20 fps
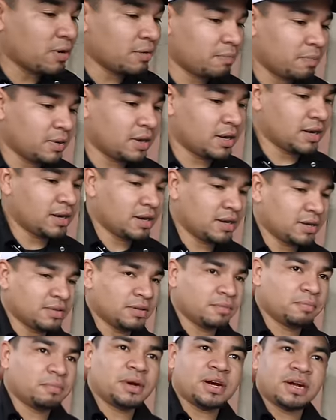one, uh,
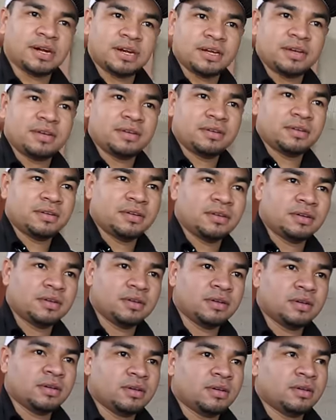the party.
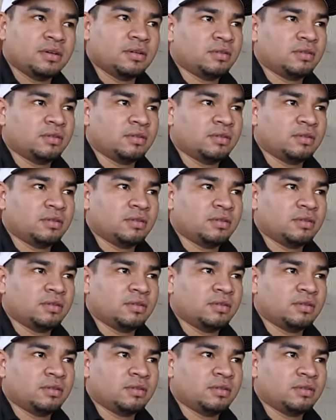Uh-huh.